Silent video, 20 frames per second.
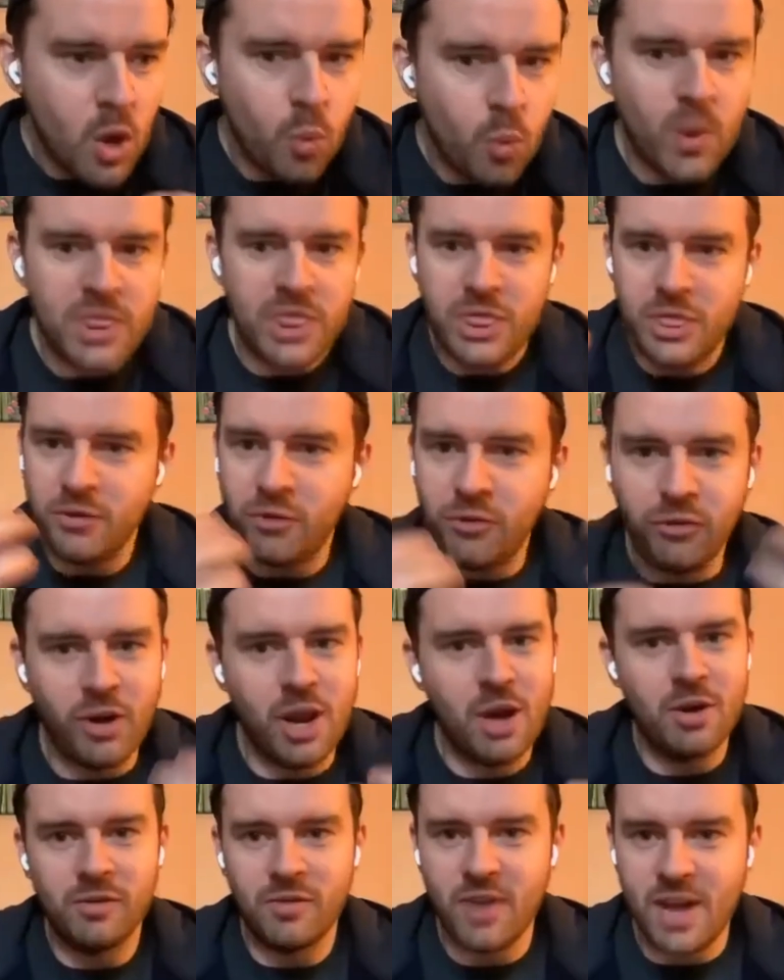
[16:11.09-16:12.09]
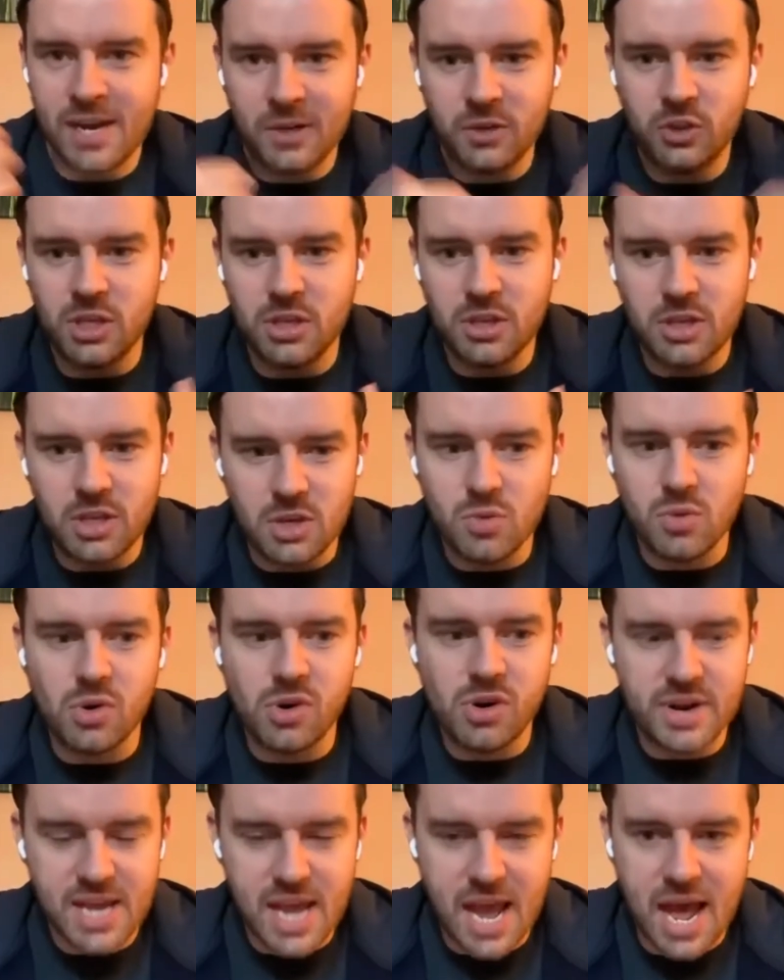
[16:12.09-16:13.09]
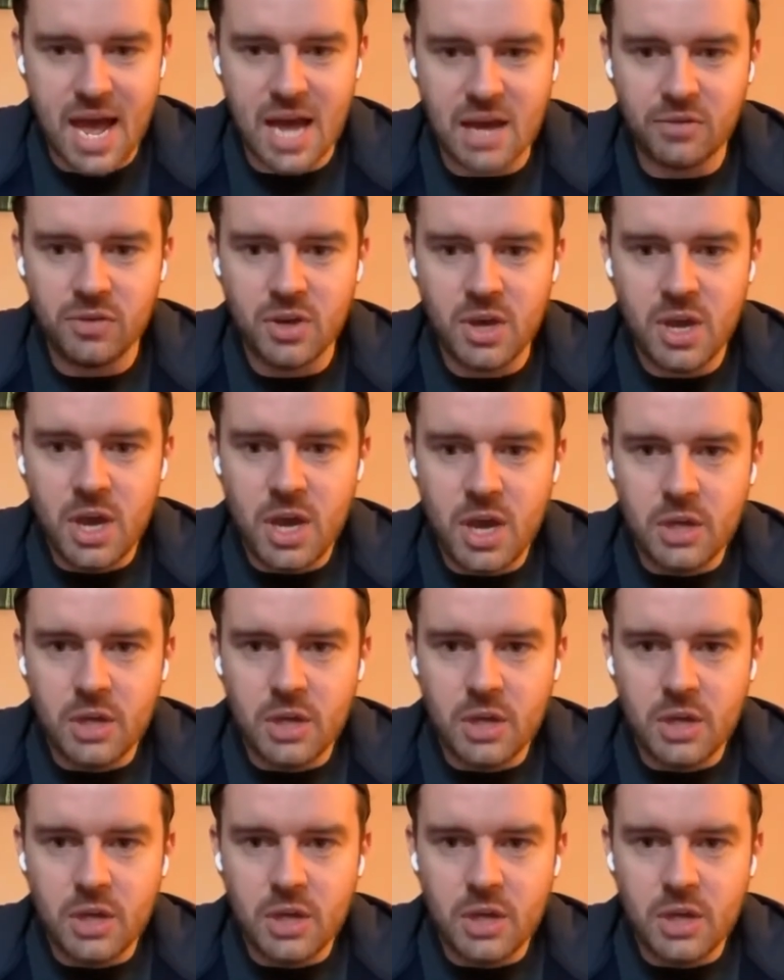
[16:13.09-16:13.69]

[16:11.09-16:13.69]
with the flow of energy that you already have.